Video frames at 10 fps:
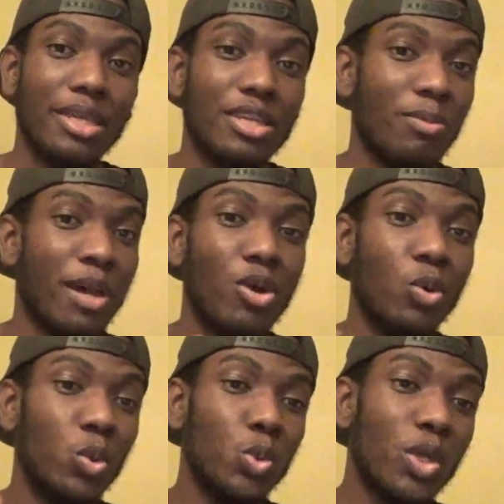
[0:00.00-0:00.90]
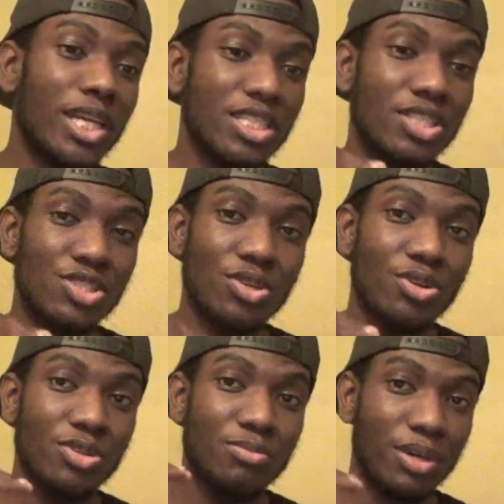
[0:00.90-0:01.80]
no matter who gets a
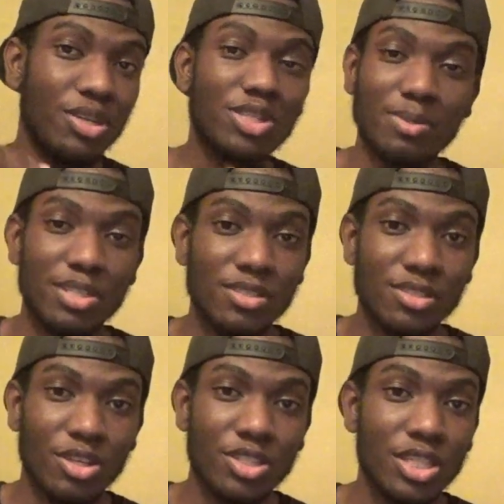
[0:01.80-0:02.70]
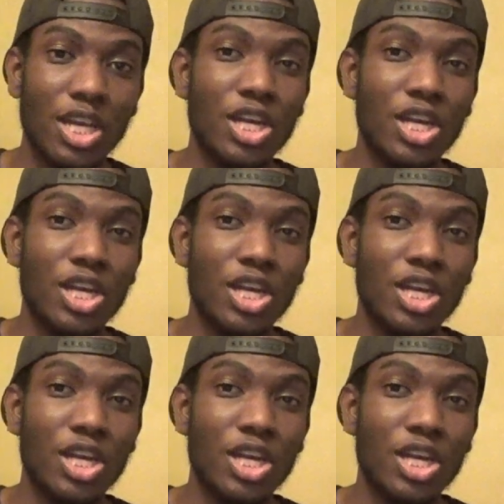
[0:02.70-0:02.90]
certain punishment and such